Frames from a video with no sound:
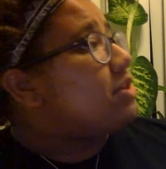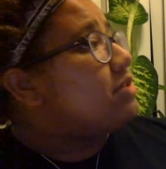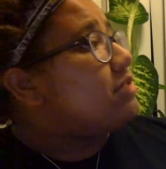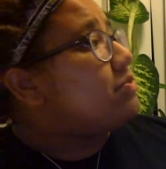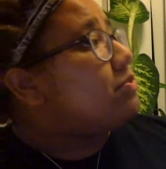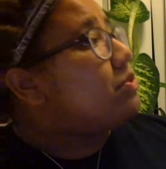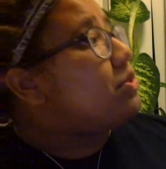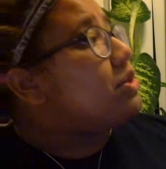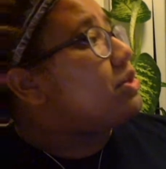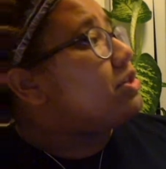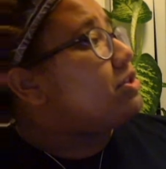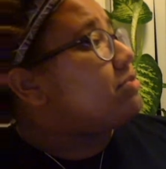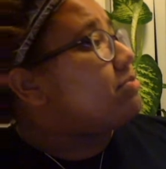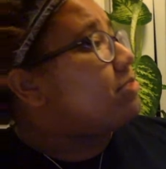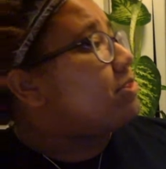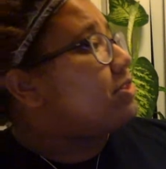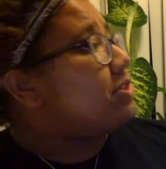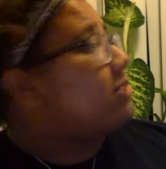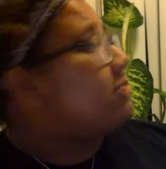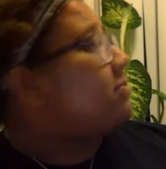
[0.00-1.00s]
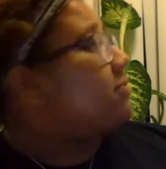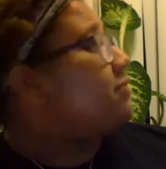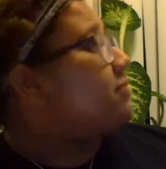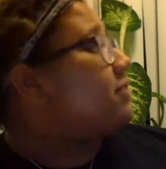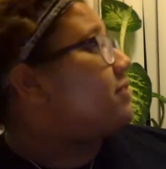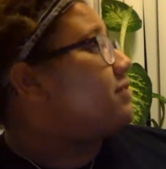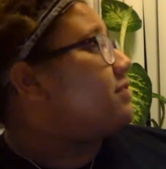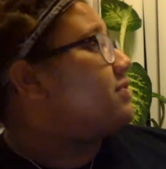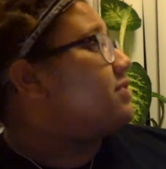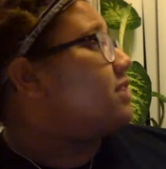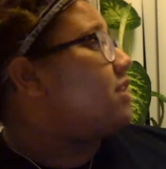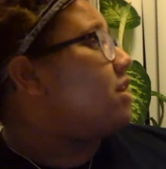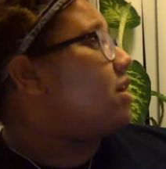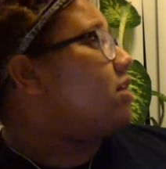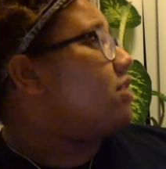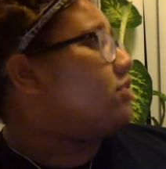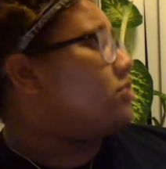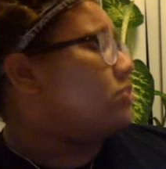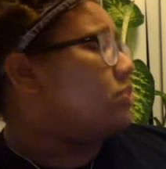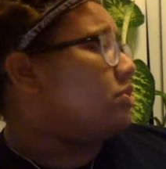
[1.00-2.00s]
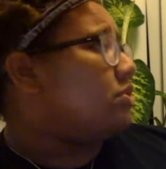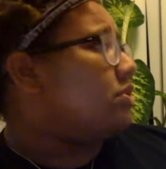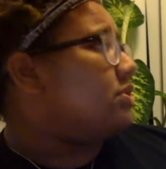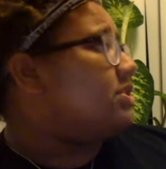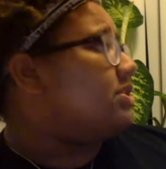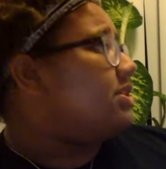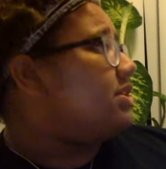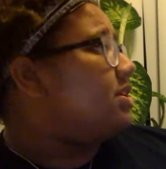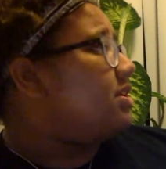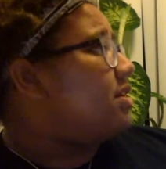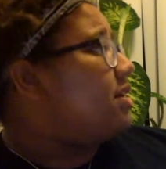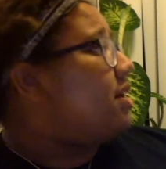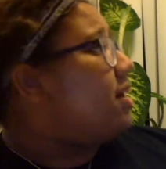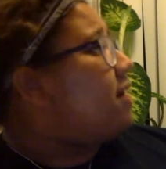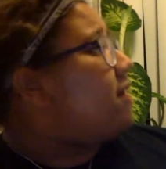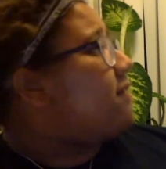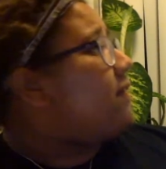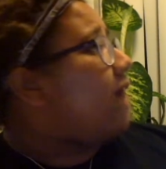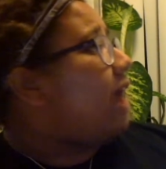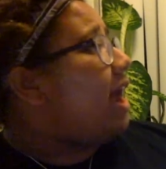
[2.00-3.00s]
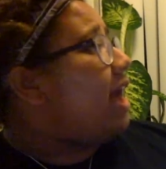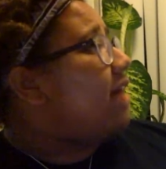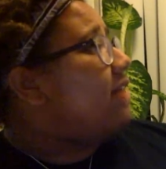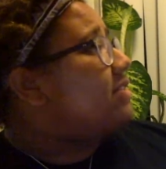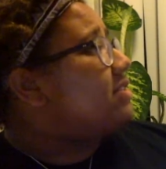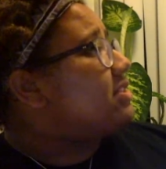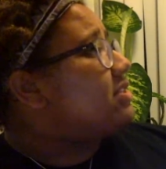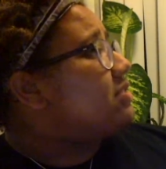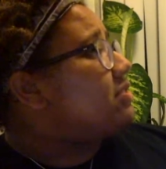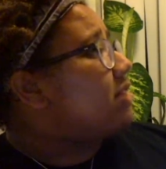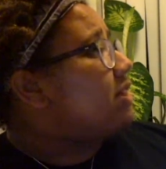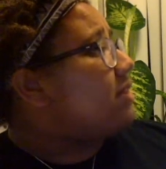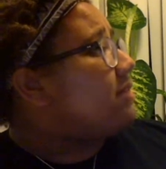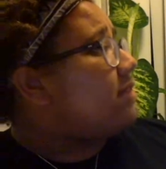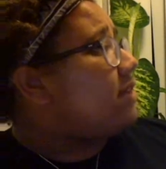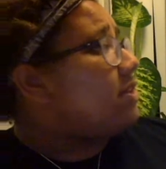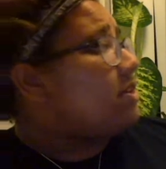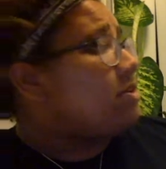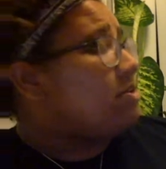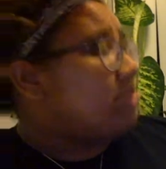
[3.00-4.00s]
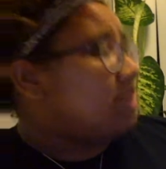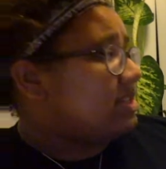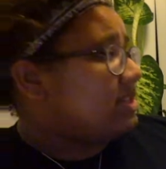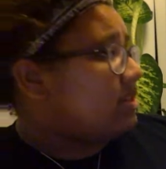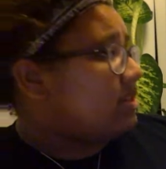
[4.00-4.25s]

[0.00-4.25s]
wood to put them in front of cigar stores. For Alice's grandfather was